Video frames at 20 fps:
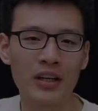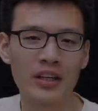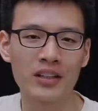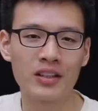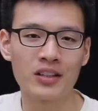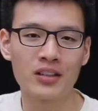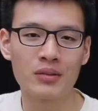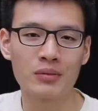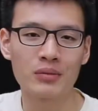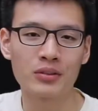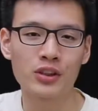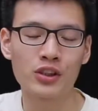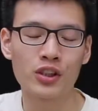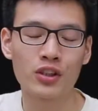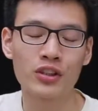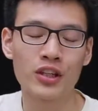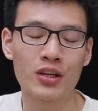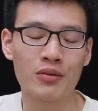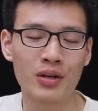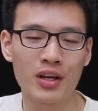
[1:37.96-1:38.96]
at the
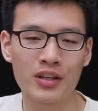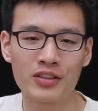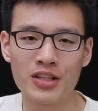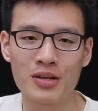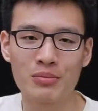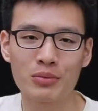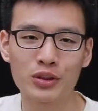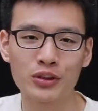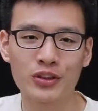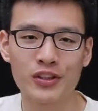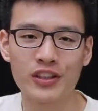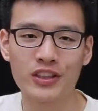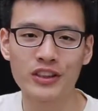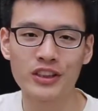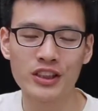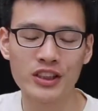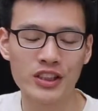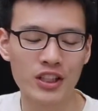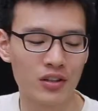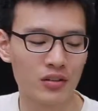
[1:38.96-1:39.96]
song that we had
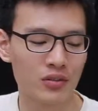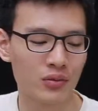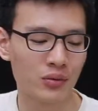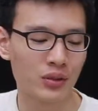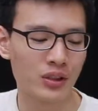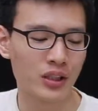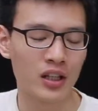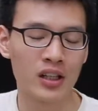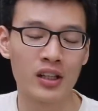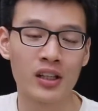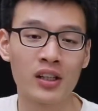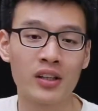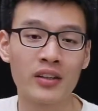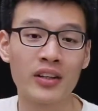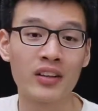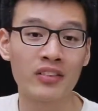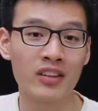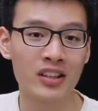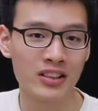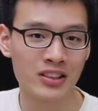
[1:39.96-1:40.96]
demonstrated just now,
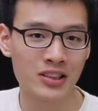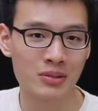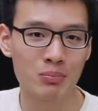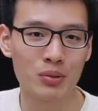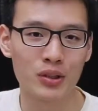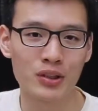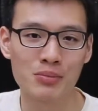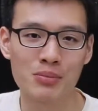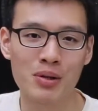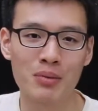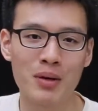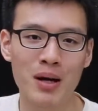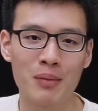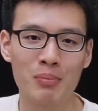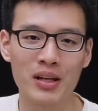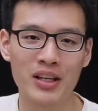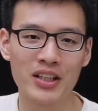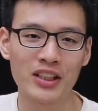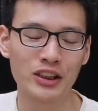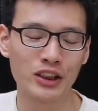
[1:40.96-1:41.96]
Nothing is Impossible by
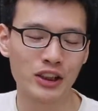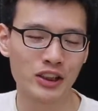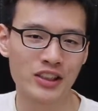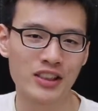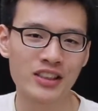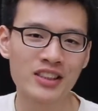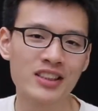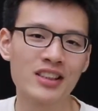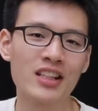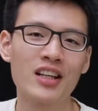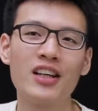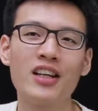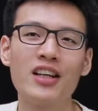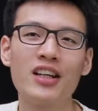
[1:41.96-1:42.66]
Planet Shakers.